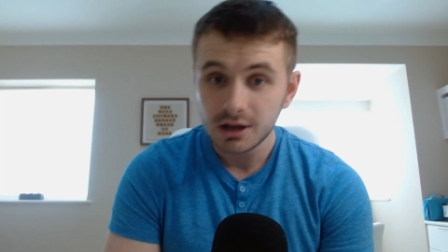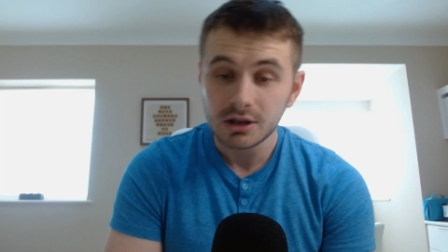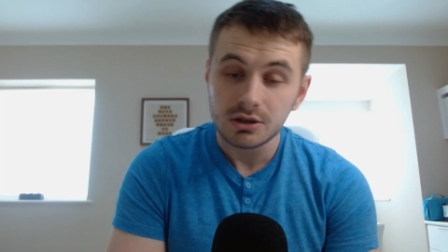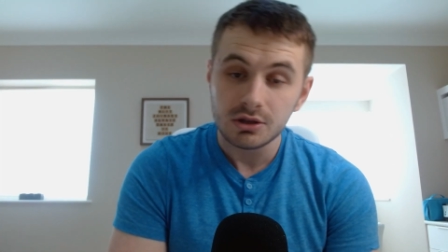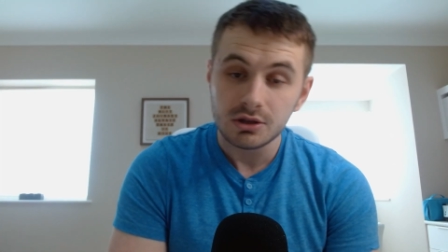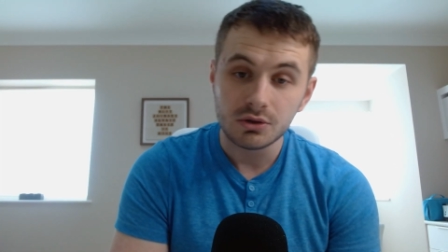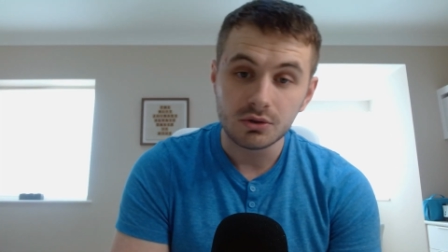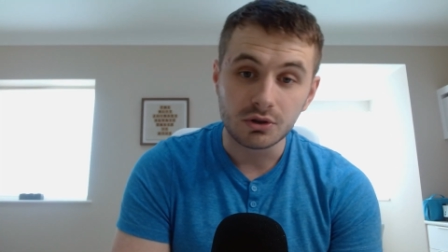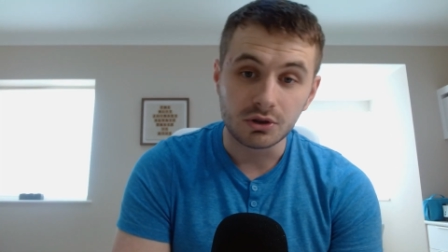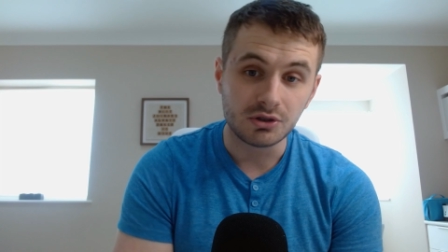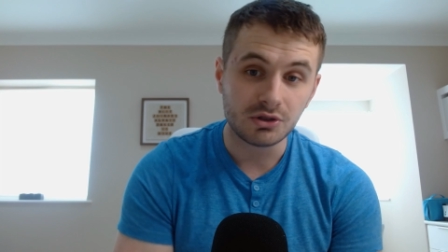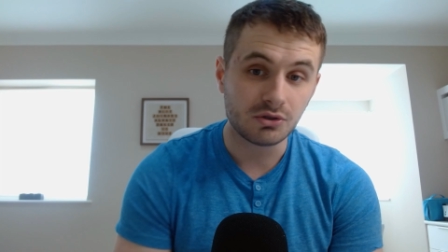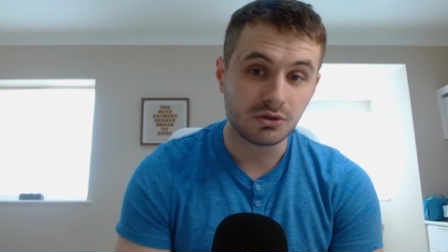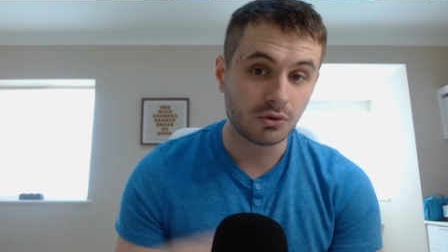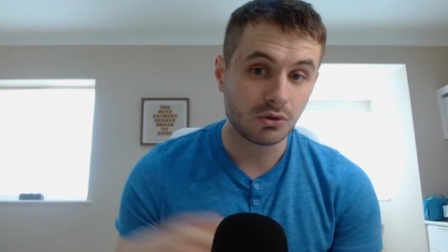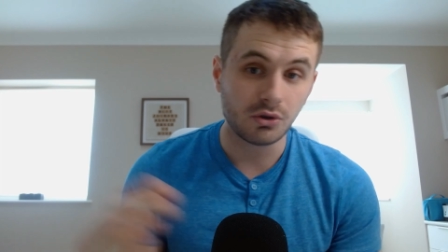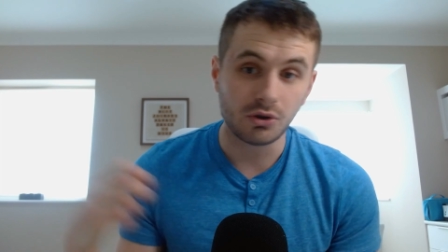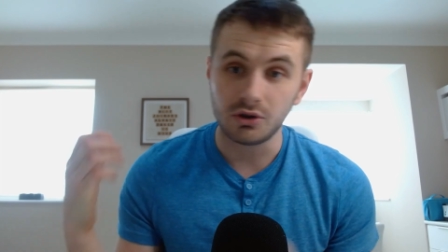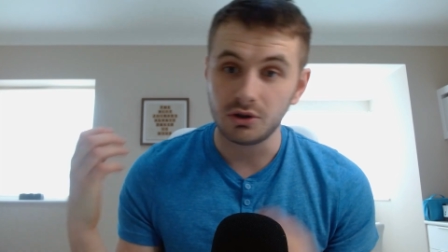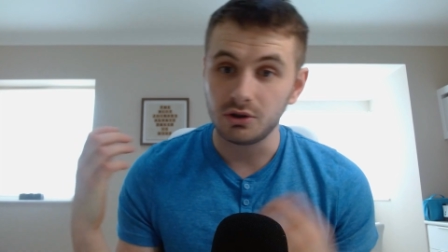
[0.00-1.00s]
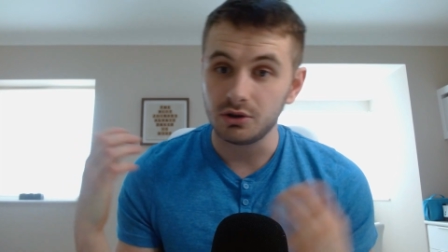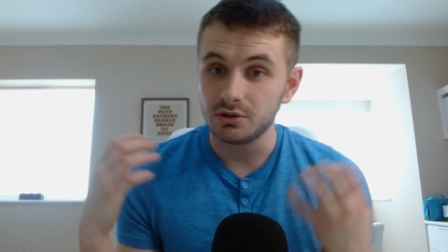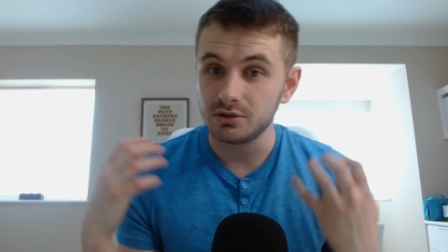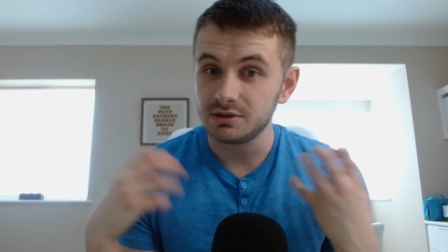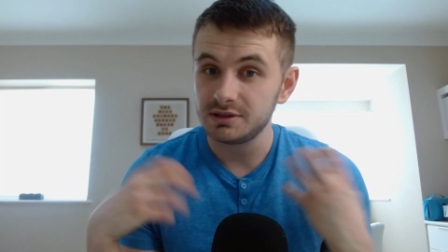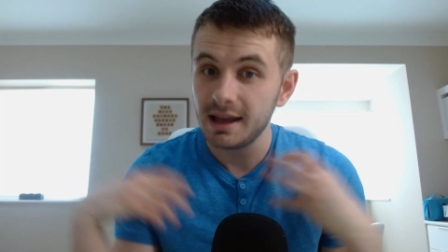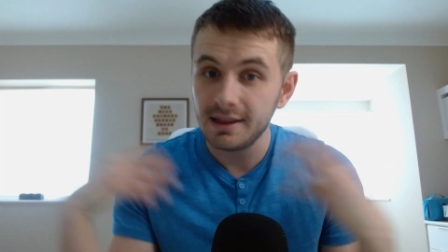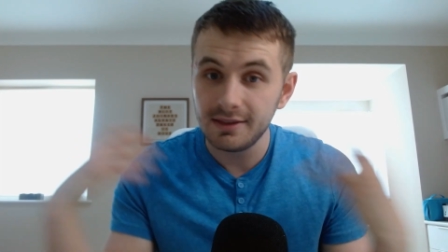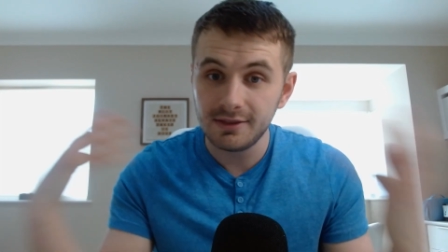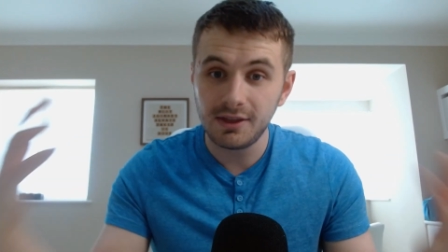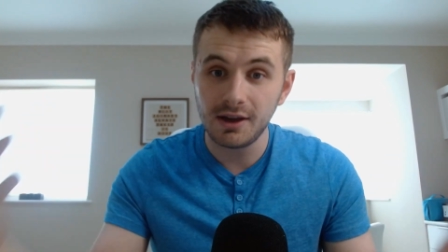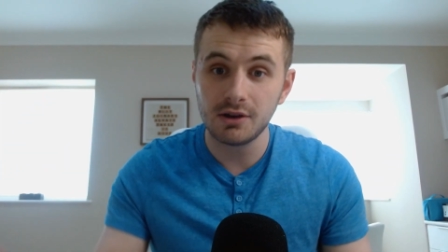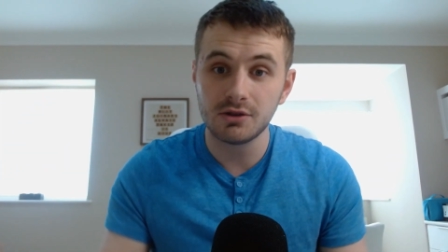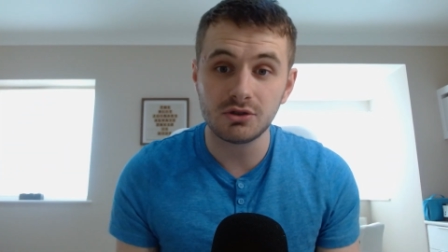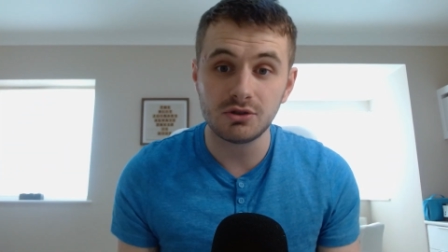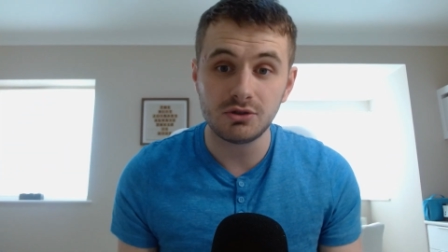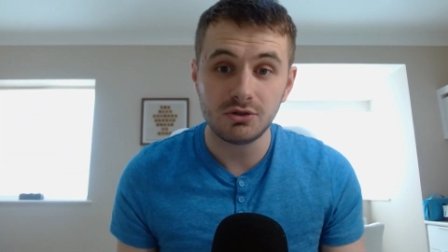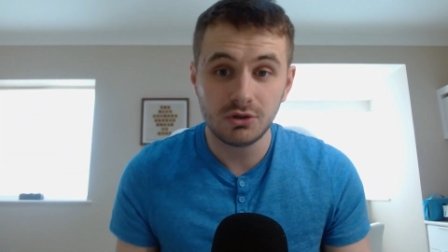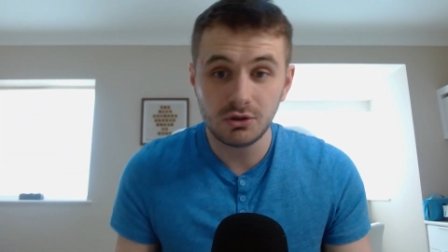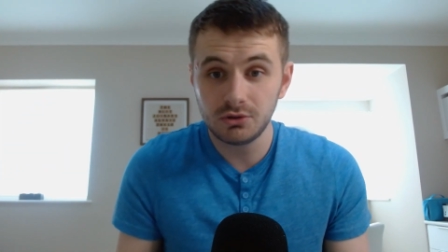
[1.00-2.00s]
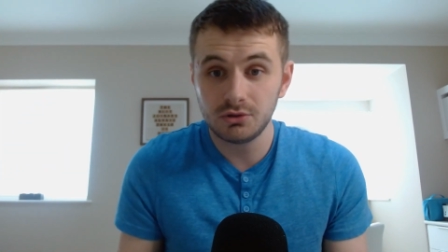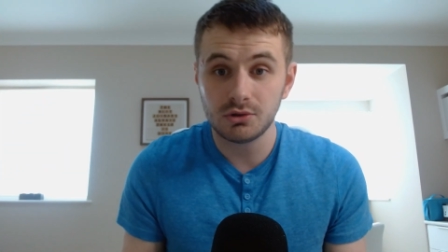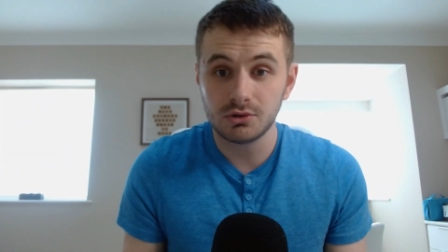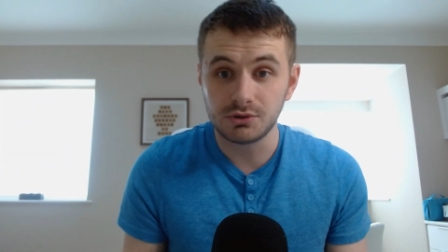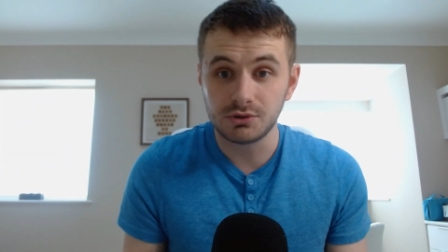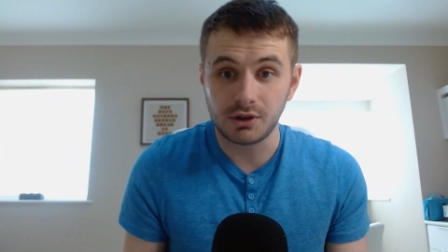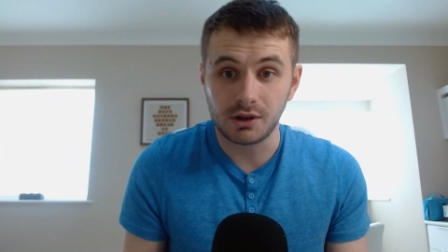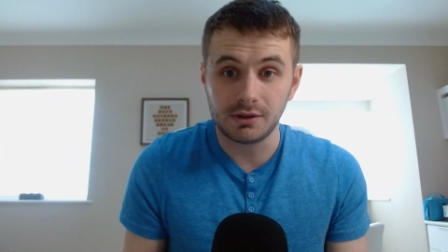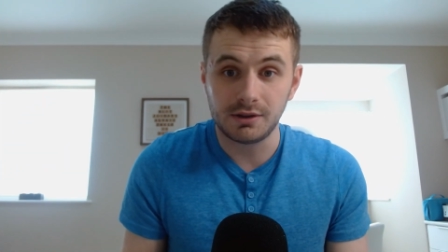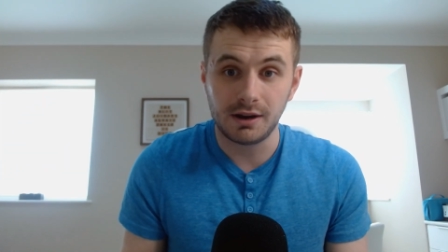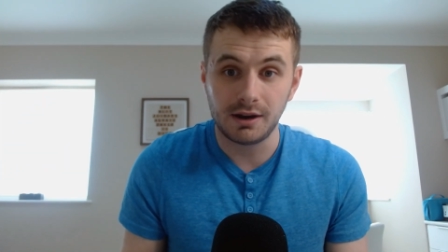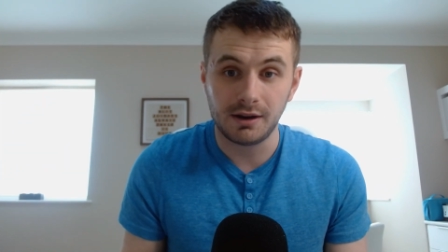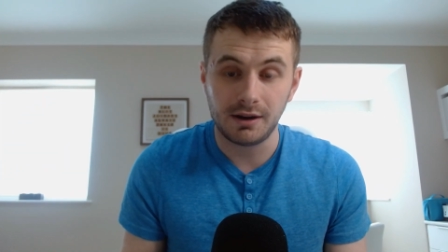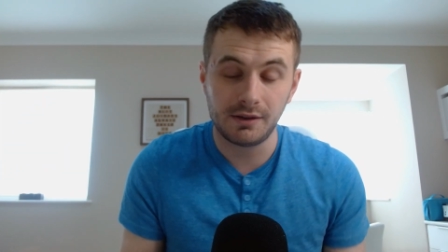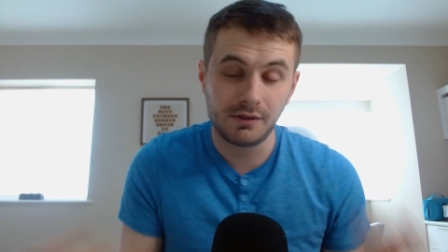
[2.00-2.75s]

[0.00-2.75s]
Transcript: you can store 10,000 euros on there.